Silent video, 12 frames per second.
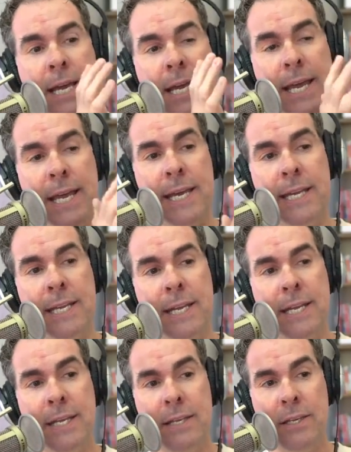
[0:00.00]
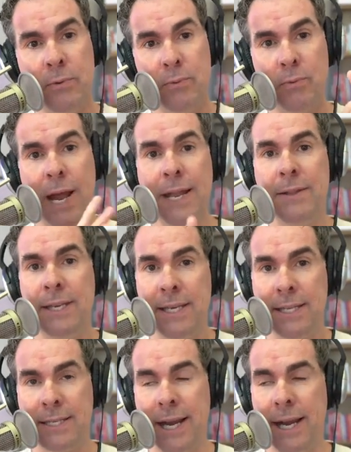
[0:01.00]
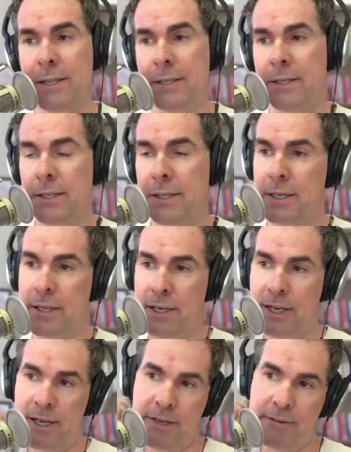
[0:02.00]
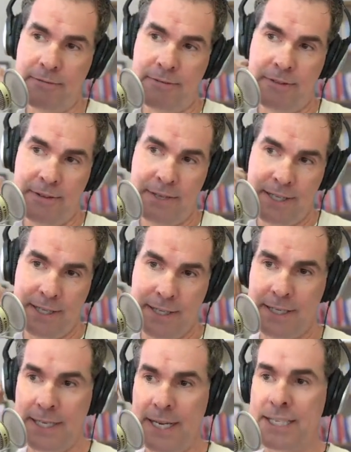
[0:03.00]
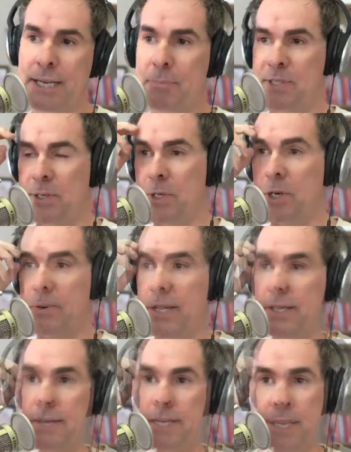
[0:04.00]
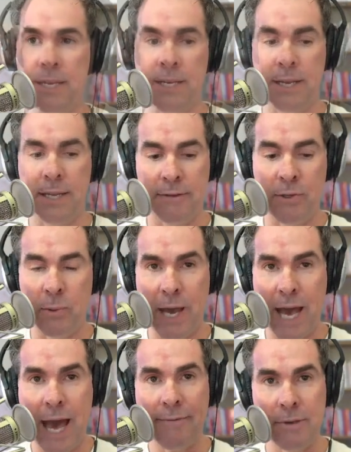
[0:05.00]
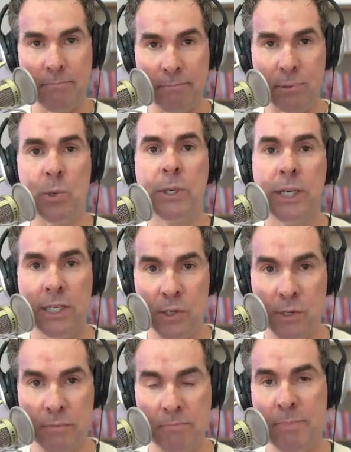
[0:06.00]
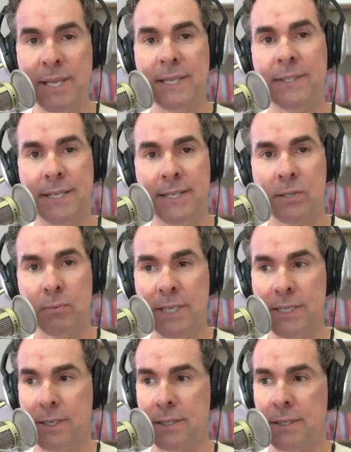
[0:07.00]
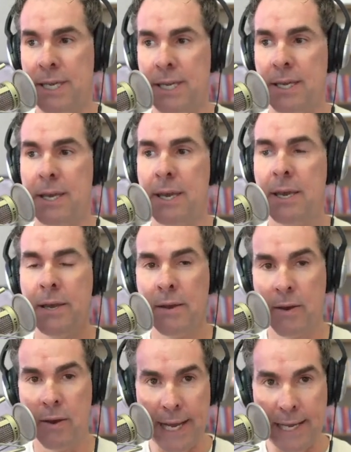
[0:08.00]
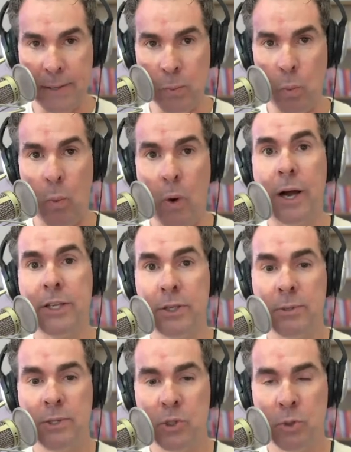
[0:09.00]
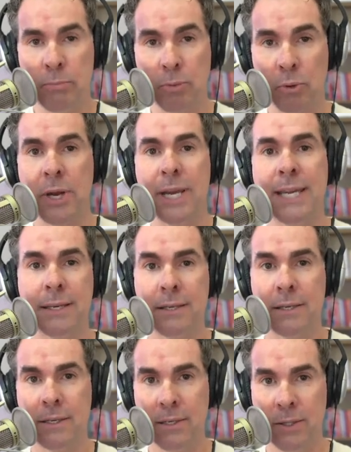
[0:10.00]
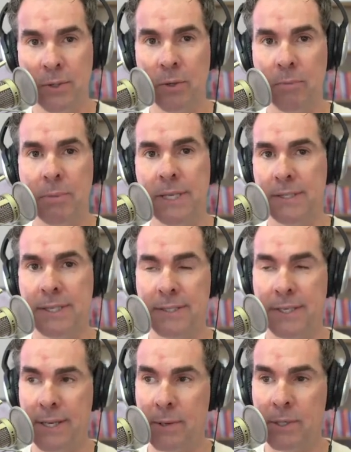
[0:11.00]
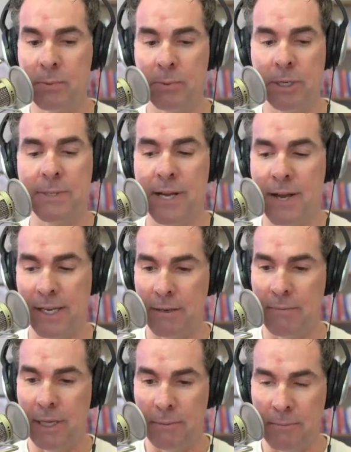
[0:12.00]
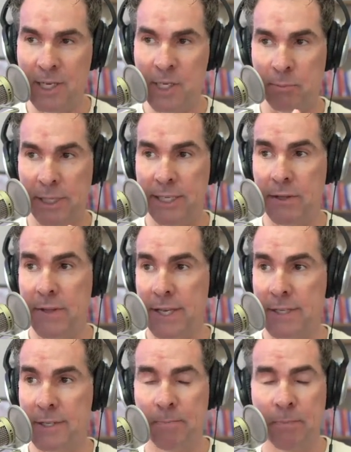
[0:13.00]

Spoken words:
And you read the title of today's episode correctly. And if you haven't broken your business recently, I want you to break your business. Here is what I'm talking about. Let me explain all this.